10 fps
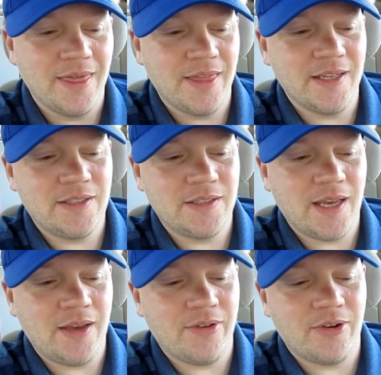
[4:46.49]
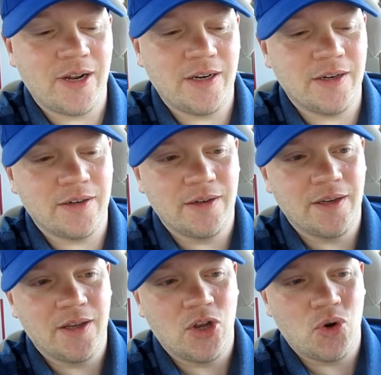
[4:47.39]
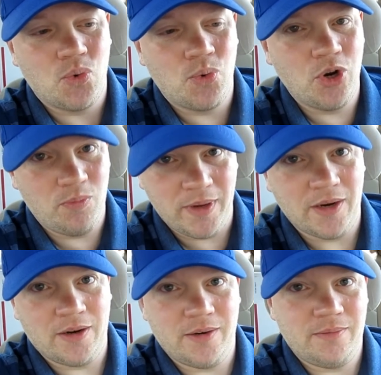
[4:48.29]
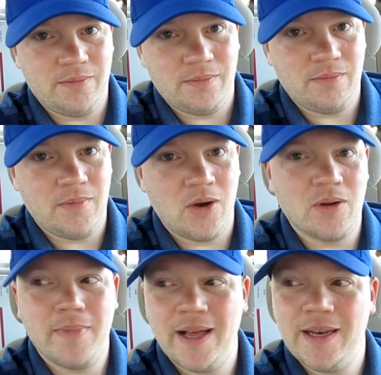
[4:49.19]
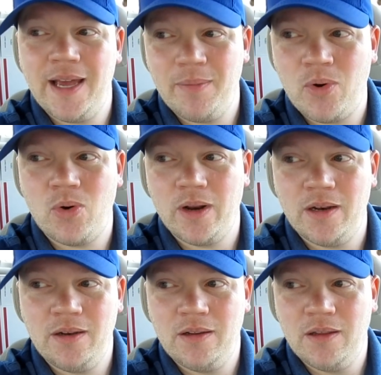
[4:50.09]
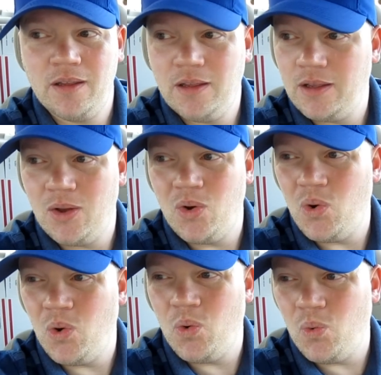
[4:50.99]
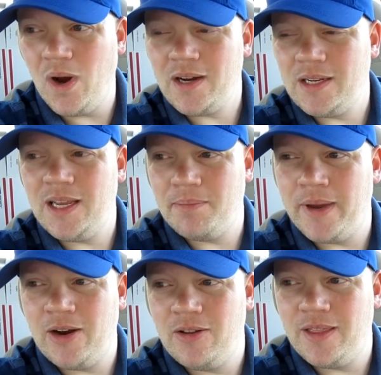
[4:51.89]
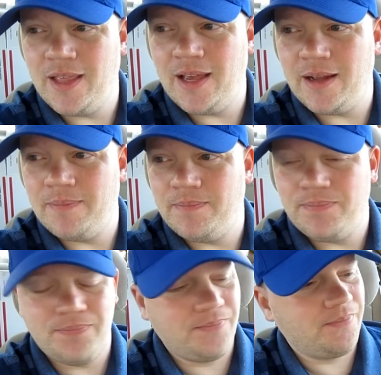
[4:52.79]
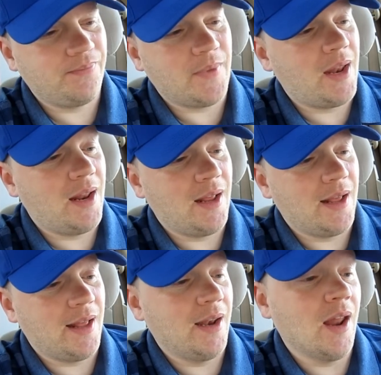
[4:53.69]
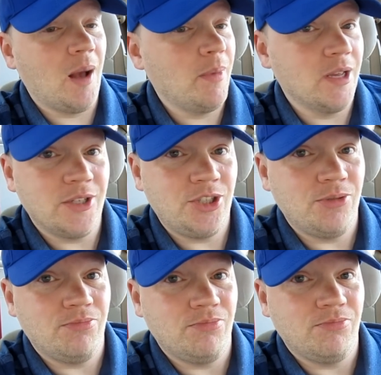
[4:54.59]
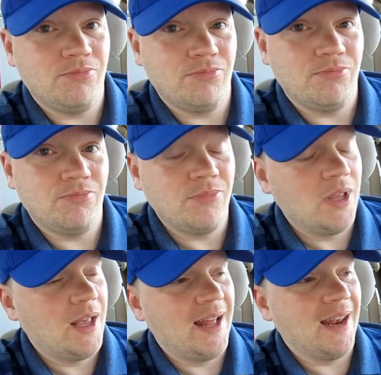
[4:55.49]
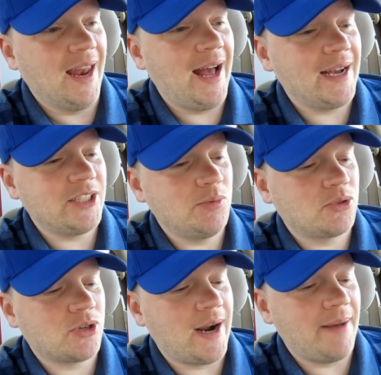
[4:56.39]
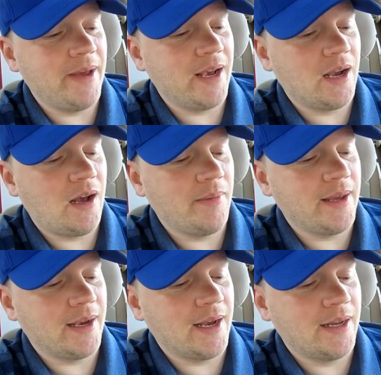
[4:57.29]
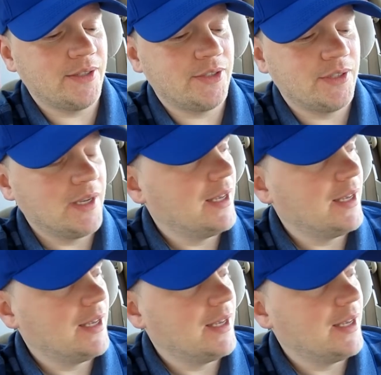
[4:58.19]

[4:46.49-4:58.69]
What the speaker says: This is heaven right here. Root beer on a Monday morning. What could get better than that? Not much. Like, subscribe, and comment, guys.